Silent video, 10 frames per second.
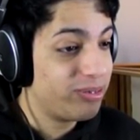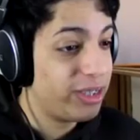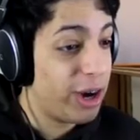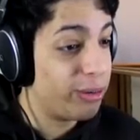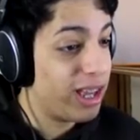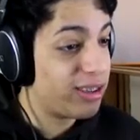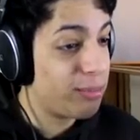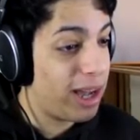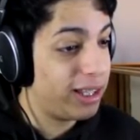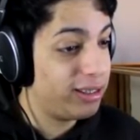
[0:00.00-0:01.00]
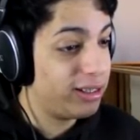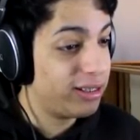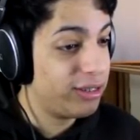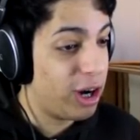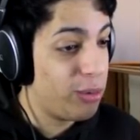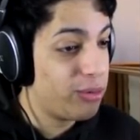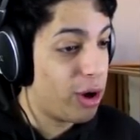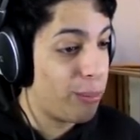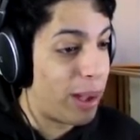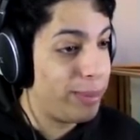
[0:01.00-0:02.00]
No, that's mine. No,
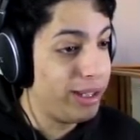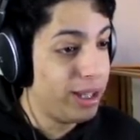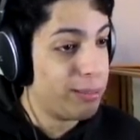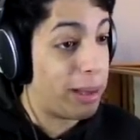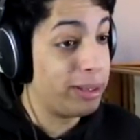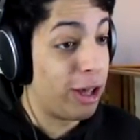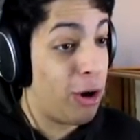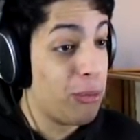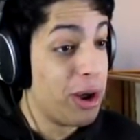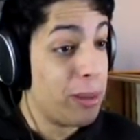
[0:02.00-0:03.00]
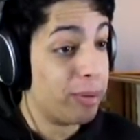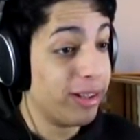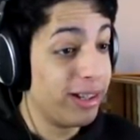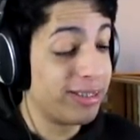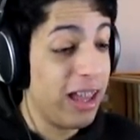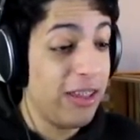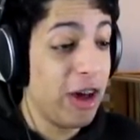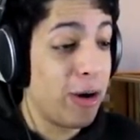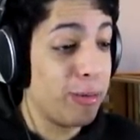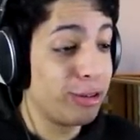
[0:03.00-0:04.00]
no, baby, baby, no, please.
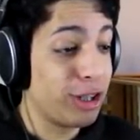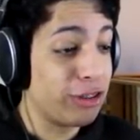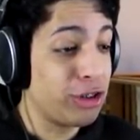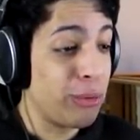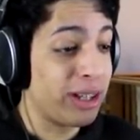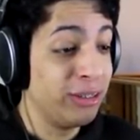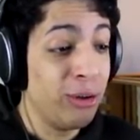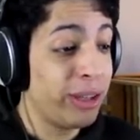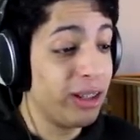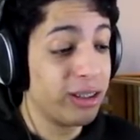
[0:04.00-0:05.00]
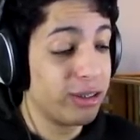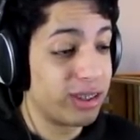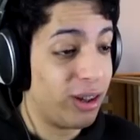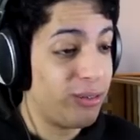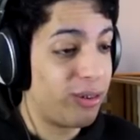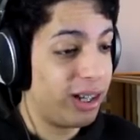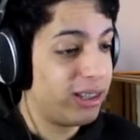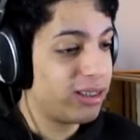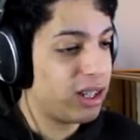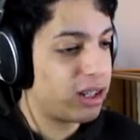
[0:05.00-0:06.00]
No, I was just joking. Don't kill yourself. Alright,
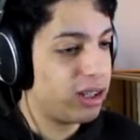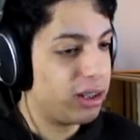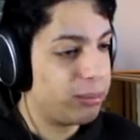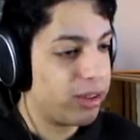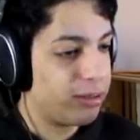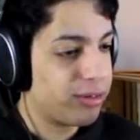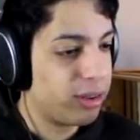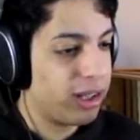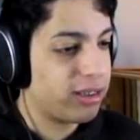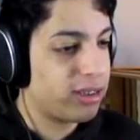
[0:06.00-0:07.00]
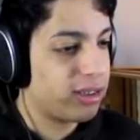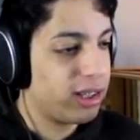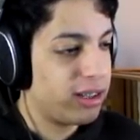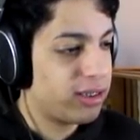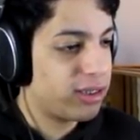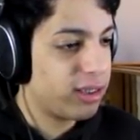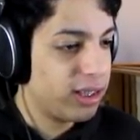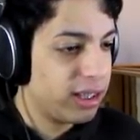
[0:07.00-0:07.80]
he's gonna kill himself. So let's